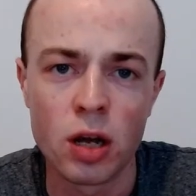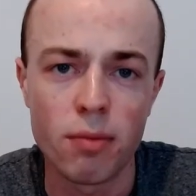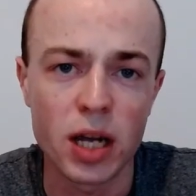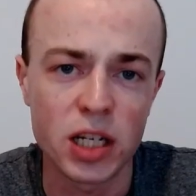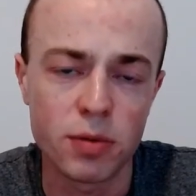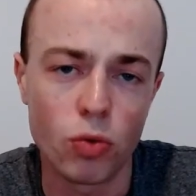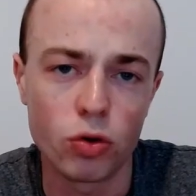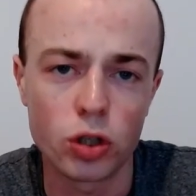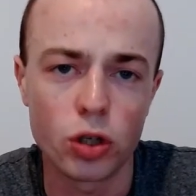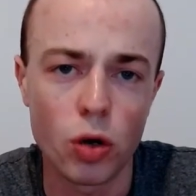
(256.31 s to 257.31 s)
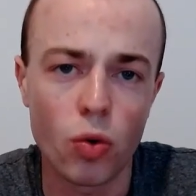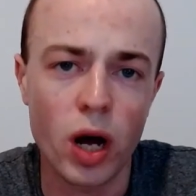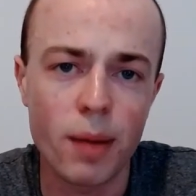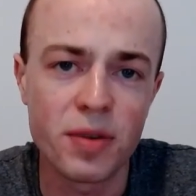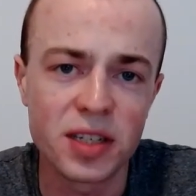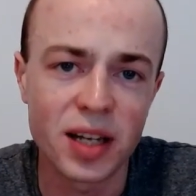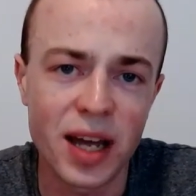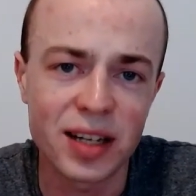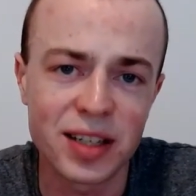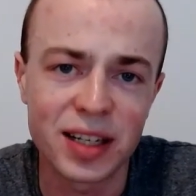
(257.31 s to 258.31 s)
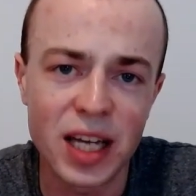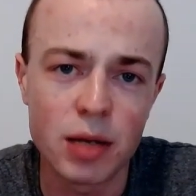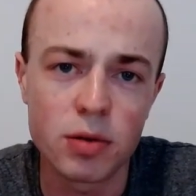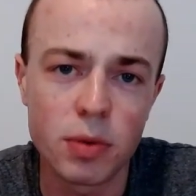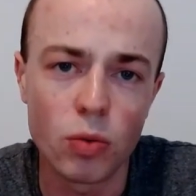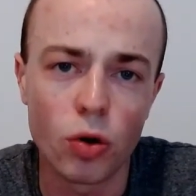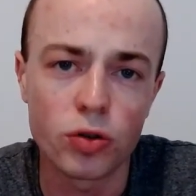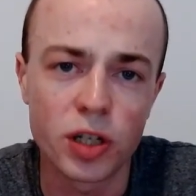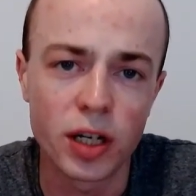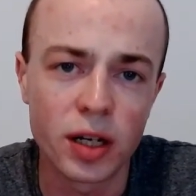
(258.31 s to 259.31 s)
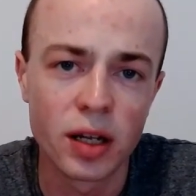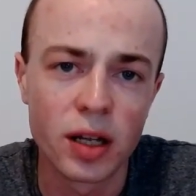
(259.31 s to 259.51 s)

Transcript: makes me want to know what happens next and keeps me watching.